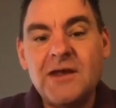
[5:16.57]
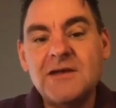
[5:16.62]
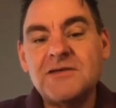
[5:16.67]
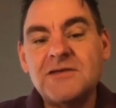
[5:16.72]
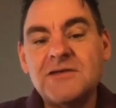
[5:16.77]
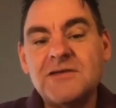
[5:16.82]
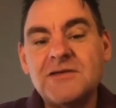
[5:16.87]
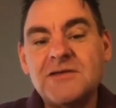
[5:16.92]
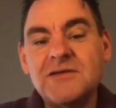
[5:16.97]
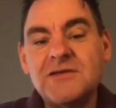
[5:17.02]

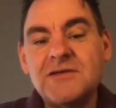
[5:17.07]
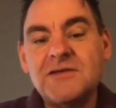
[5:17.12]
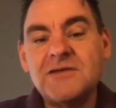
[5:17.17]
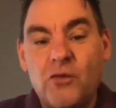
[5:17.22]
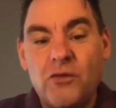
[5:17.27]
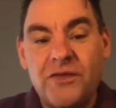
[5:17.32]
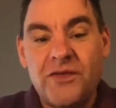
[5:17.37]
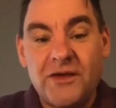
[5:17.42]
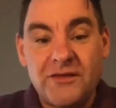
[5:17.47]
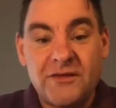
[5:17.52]
So
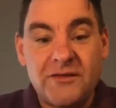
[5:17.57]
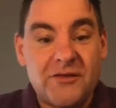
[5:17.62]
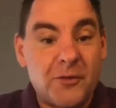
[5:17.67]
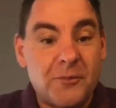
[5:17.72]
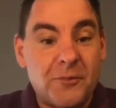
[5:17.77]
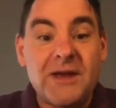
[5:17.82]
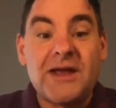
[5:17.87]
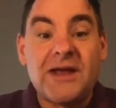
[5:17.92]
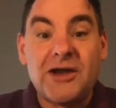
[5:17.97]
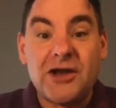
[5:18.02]
they're
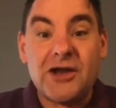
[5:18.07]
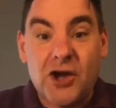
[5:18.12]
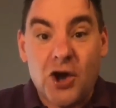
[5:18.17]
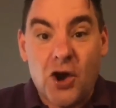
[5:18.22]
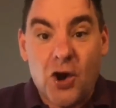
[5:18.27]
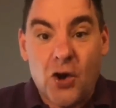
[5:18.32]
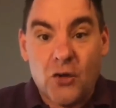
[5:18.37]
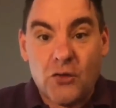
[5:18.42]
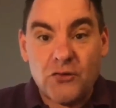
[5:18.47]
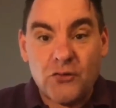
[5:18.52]
big into Go.